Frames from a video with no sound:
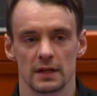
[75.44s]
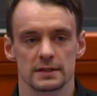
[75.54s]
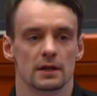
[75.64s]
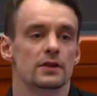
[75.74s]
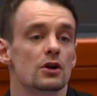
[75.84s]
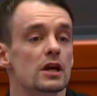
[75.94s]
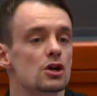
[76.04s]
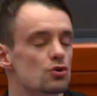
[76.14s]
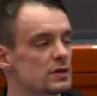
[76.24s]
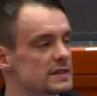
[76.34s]
these, and they're
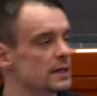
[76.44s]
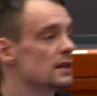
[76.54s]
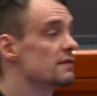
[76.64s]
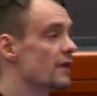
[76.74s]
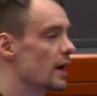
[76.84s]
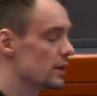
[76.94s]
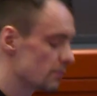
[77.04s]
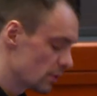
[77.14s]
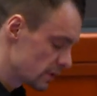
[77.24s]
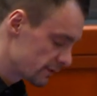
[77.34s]
increasingly
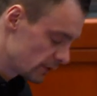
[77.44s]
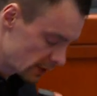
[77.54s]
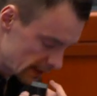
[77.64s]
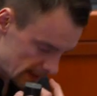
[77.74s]
valuable. If you look